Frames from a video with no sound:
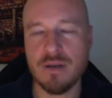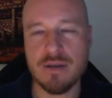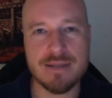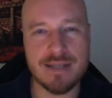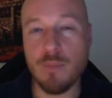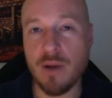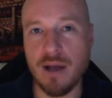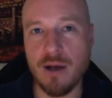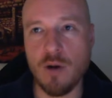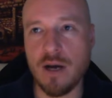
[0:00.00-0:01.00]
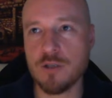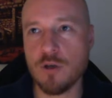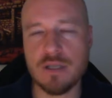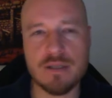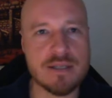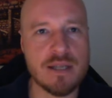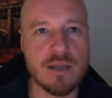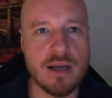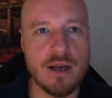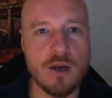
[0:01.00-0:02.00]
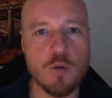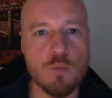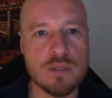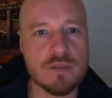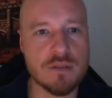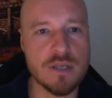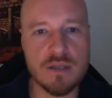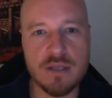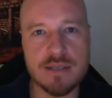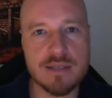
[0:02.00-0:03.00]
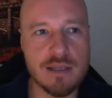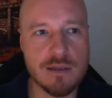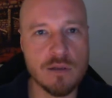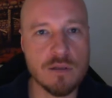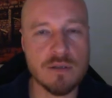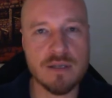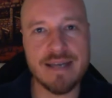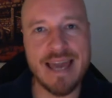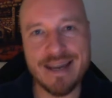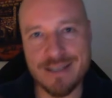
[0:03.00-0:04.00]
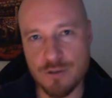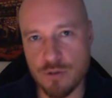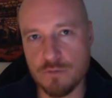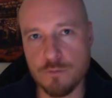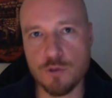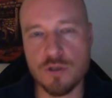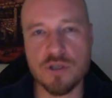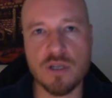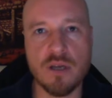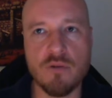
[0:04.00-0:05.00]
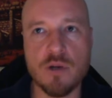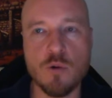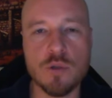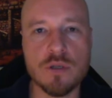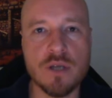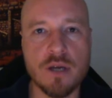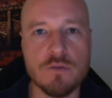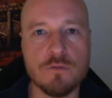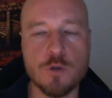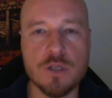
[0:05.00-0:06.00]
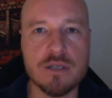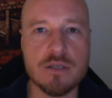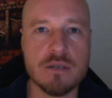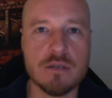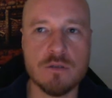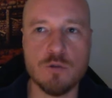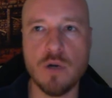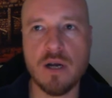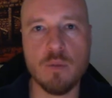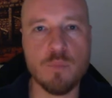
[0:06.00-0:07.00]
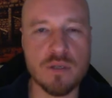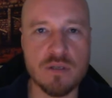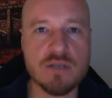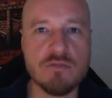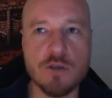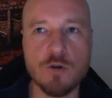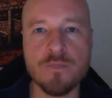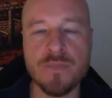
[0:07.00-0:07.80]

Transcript: Somehow, I don't understand how, but in this little extra footage that I recorded kind of for this, to accompany this video,